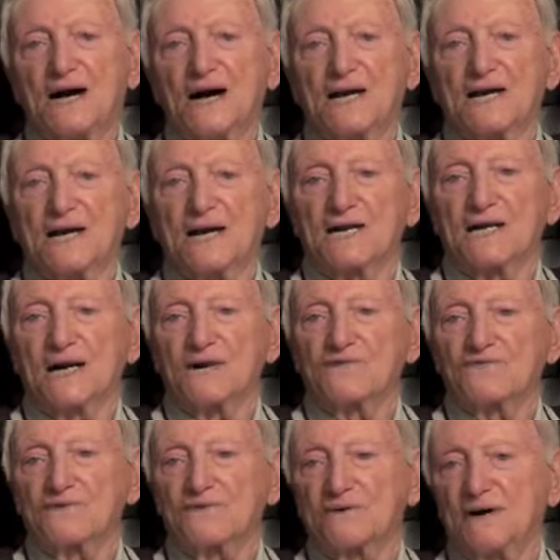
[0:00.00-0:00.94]
I got a
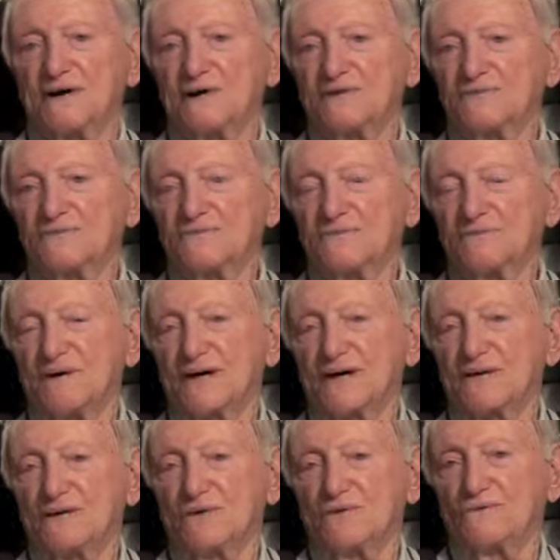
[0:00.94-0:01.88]
letter from my from
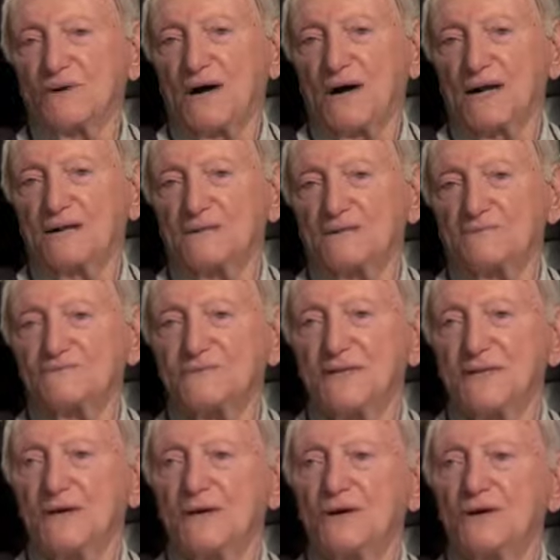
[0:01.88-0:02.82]
my co-pilot,
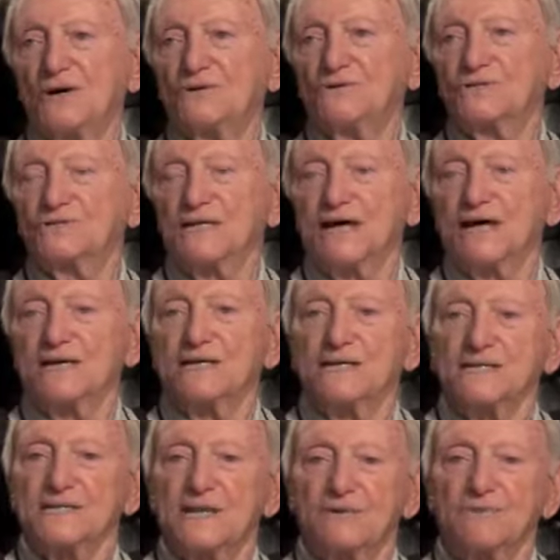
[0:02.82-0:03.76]
who
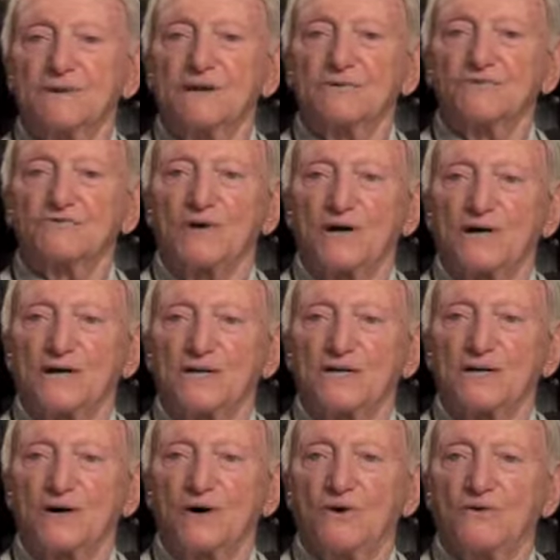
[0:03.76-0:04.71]
said that when he was ready
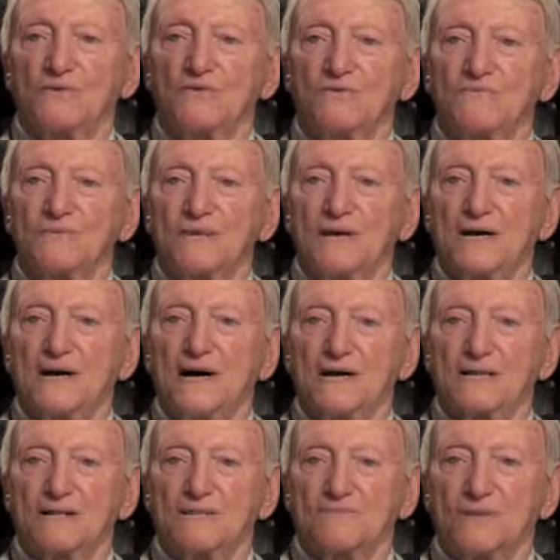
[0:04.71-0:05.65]
to go
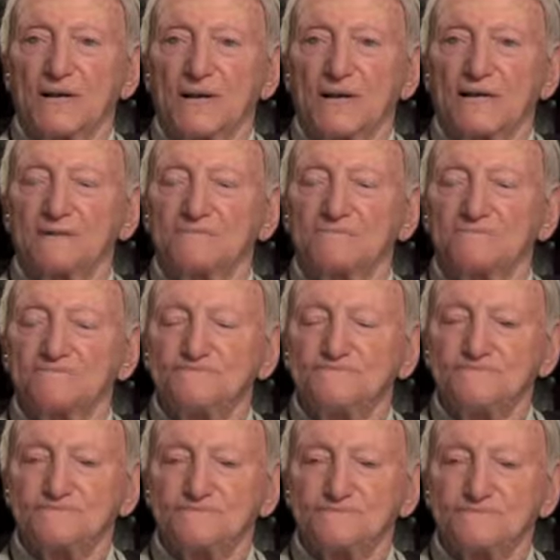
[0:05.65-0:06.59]
out of the plane,
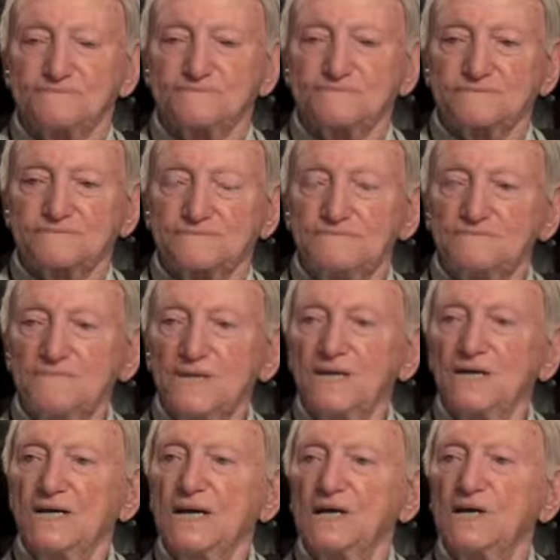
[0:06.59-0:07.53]

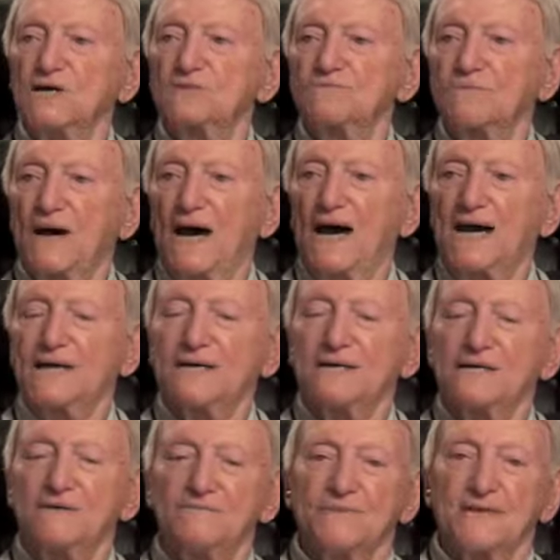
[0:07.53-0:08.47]
he looked
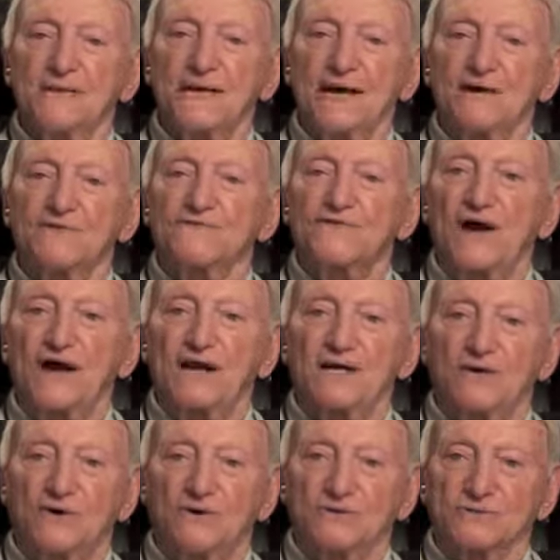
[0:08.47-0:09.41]
back and
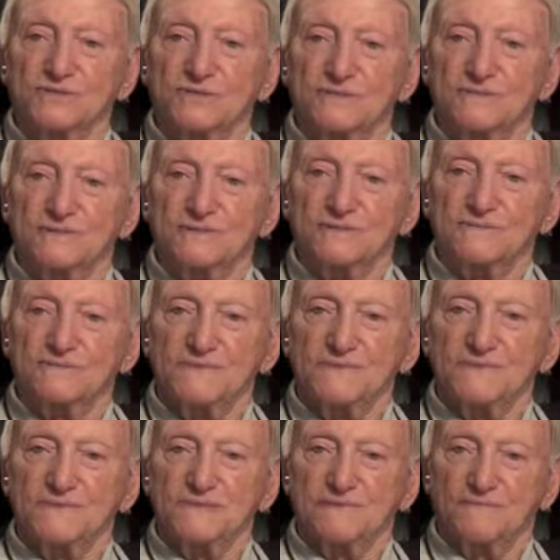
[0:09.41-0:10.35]
Frank Colts,
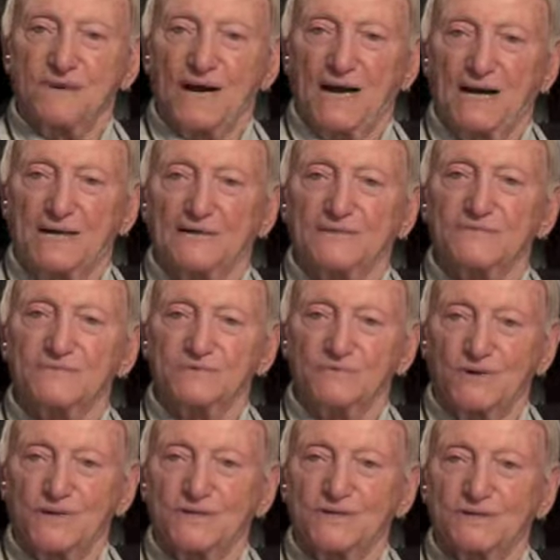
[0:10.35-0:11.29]
the pilot,
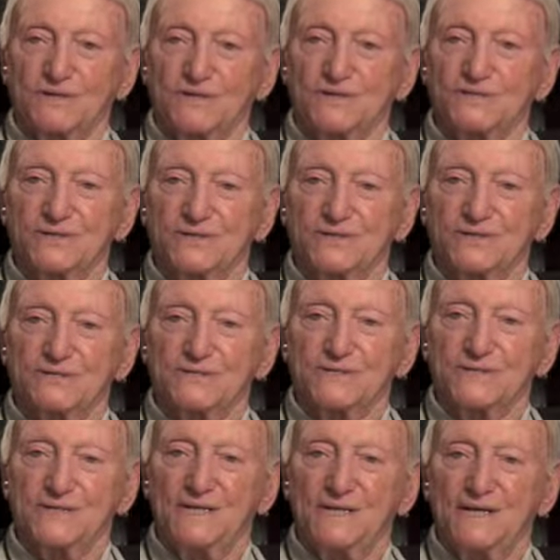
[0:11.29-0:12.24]
22 years
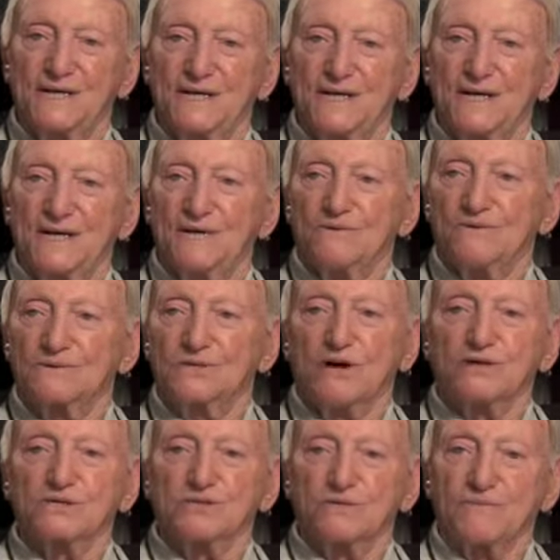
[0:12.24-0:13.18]
old, was
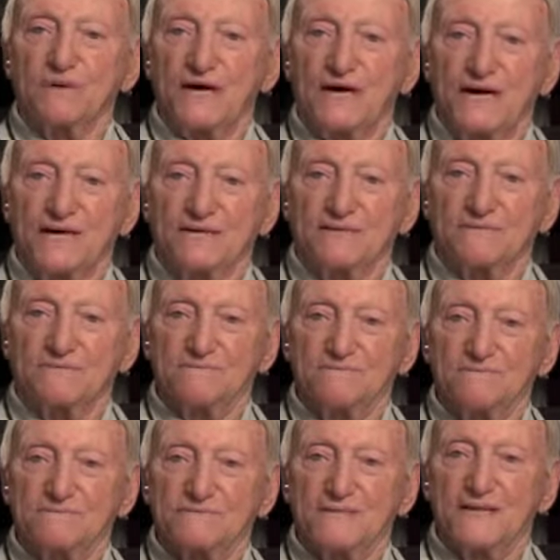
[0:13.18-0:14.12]
also behind
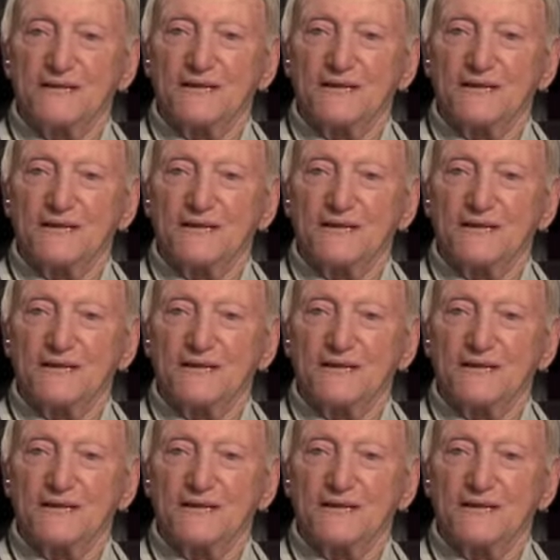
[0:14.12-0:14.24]
him.